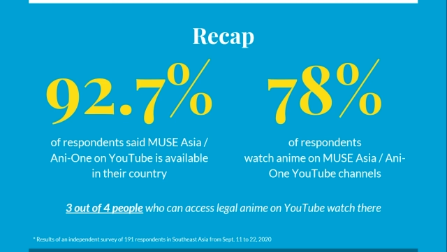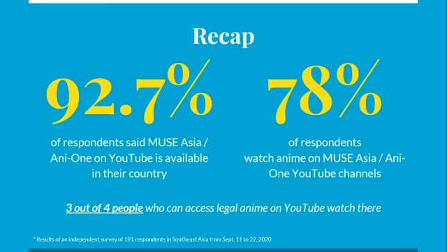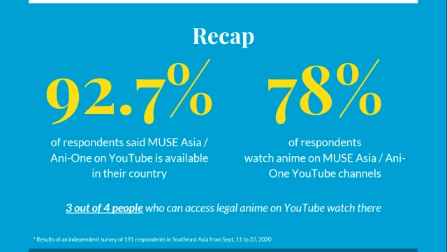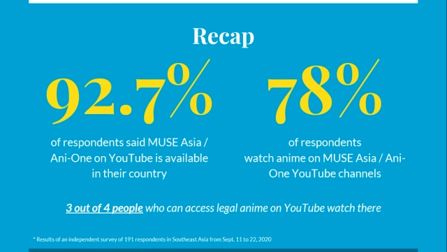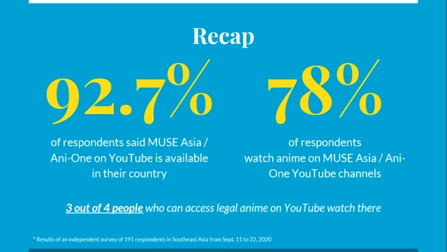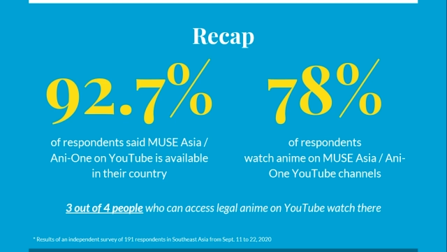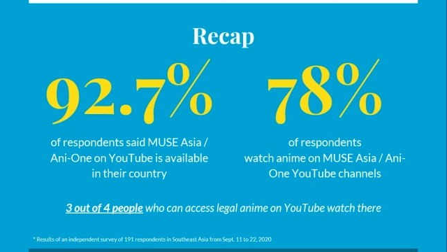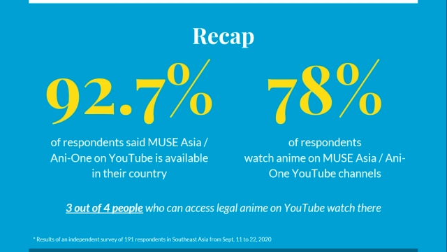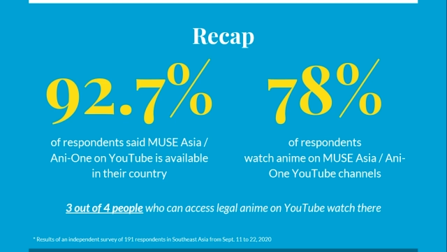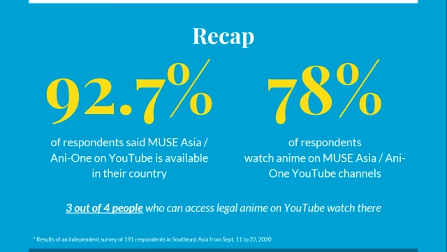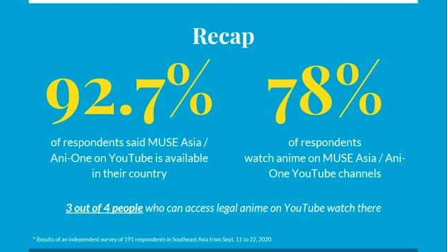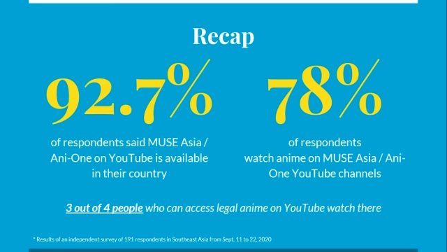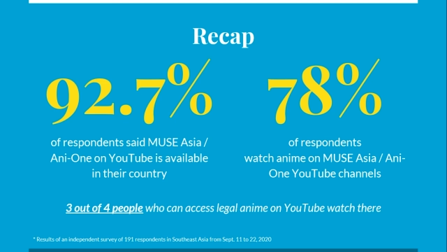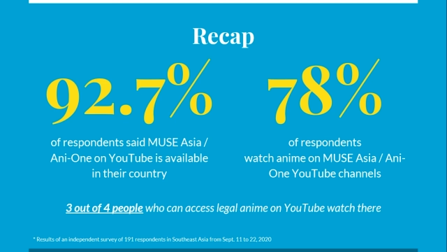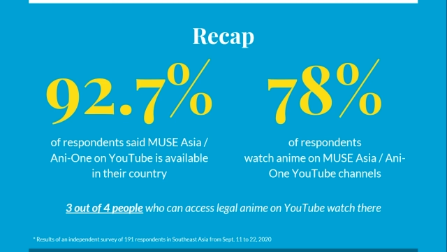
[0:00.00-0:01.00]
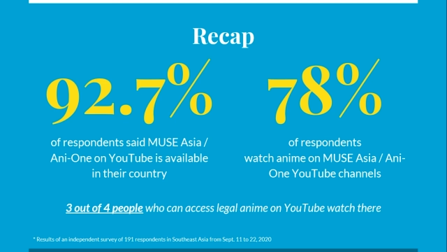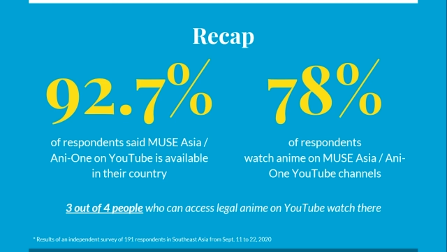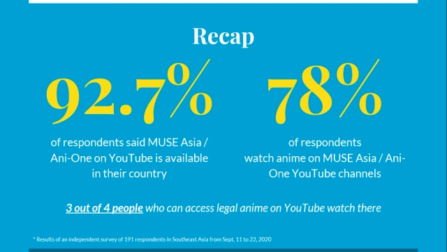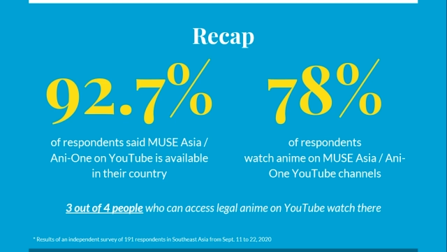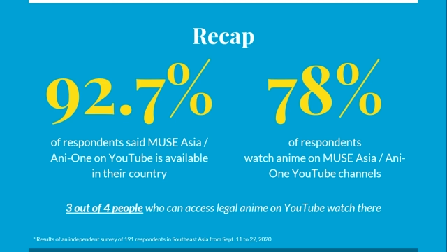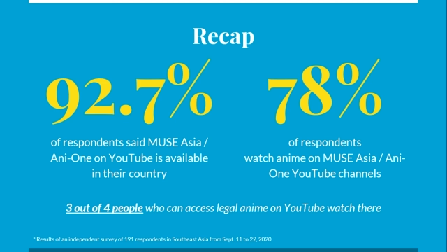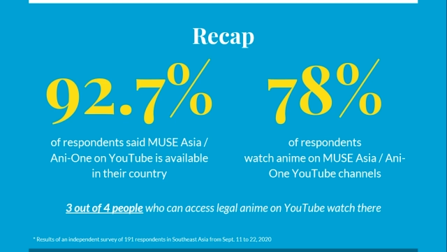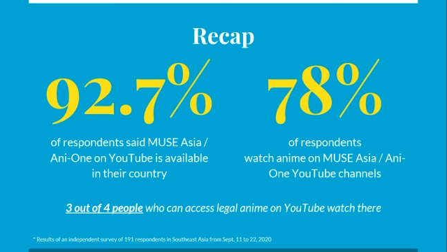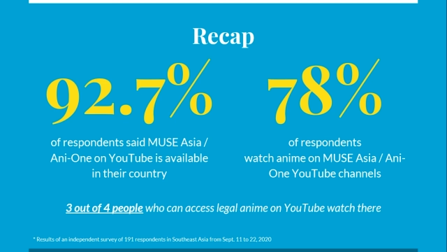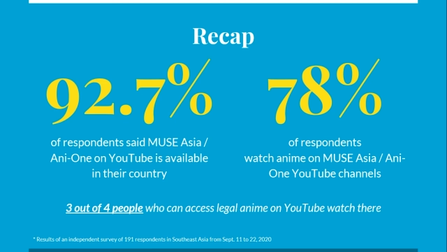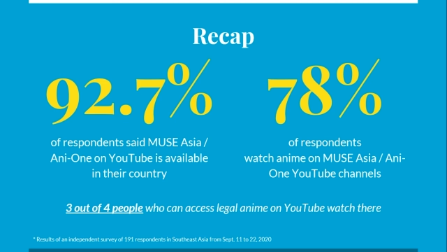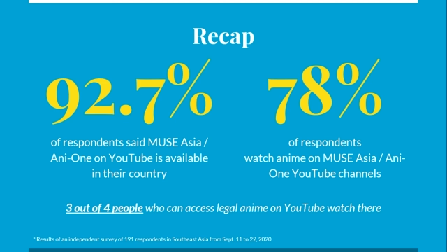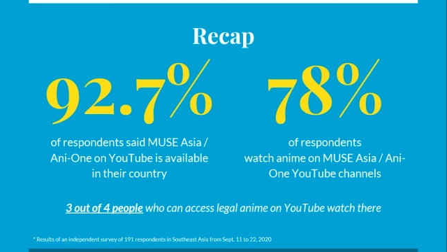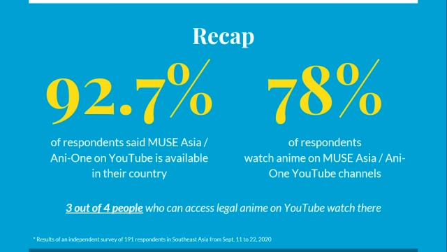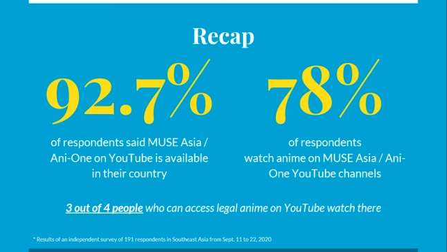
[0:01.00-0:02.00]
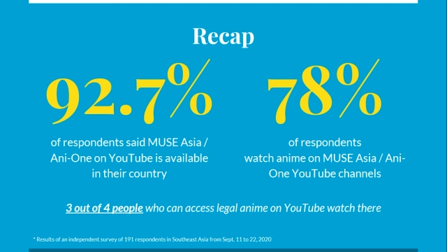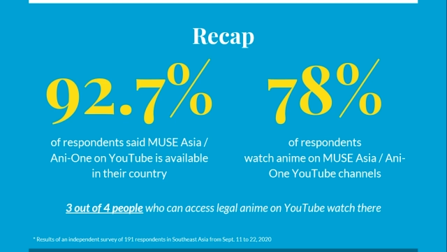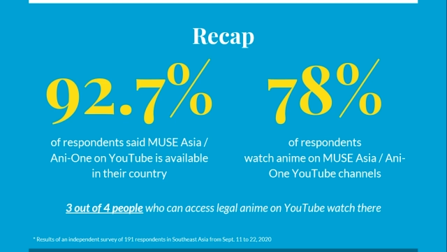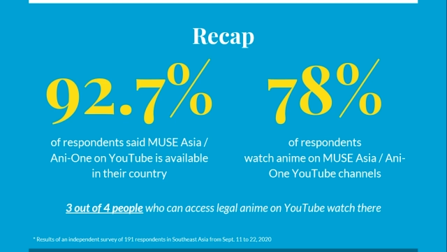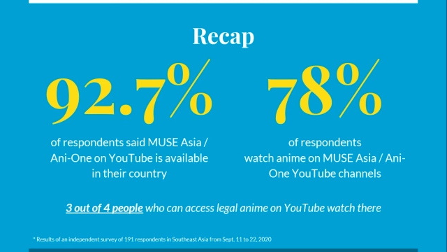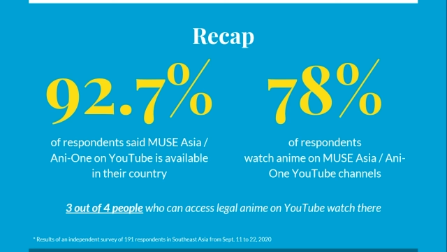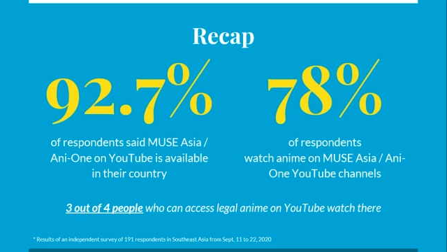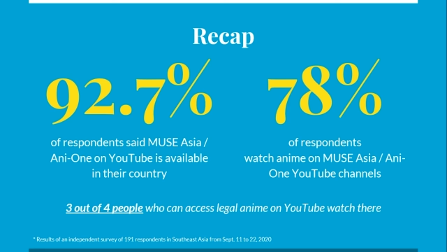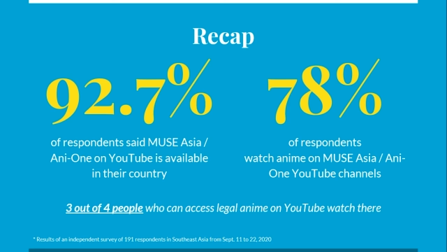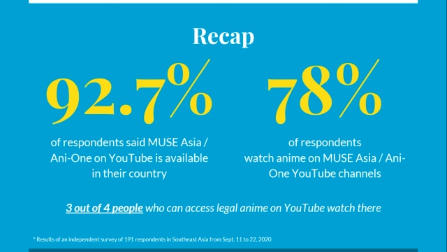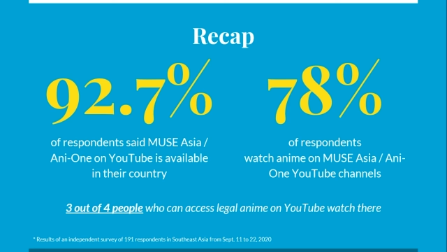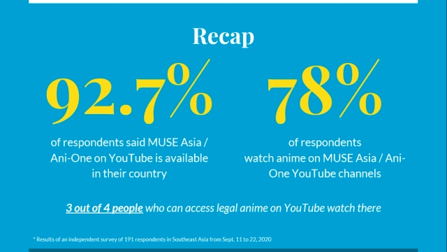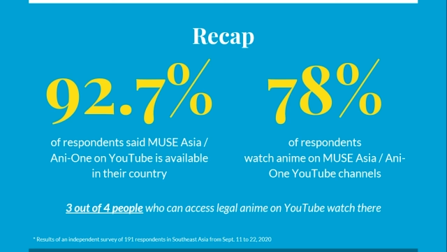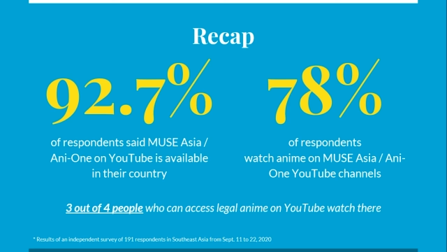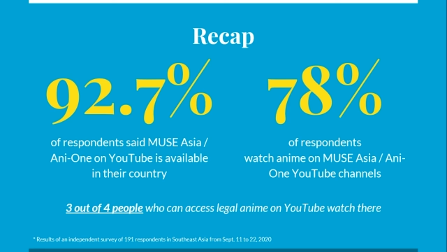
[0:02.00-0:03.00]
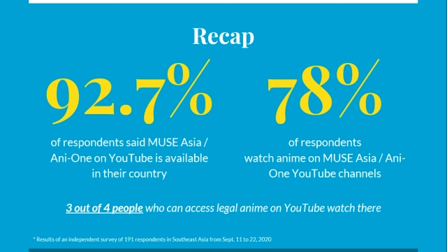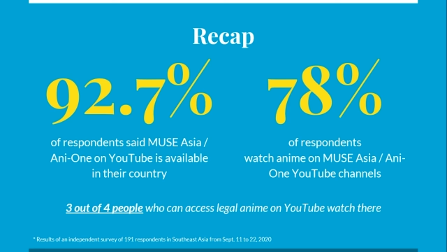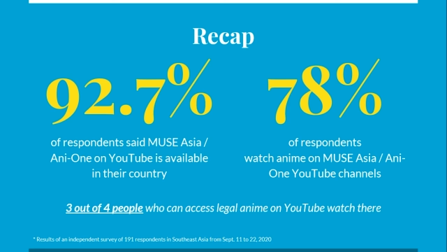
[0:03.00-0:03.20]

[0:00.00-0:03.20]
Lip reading: (no speaker visible)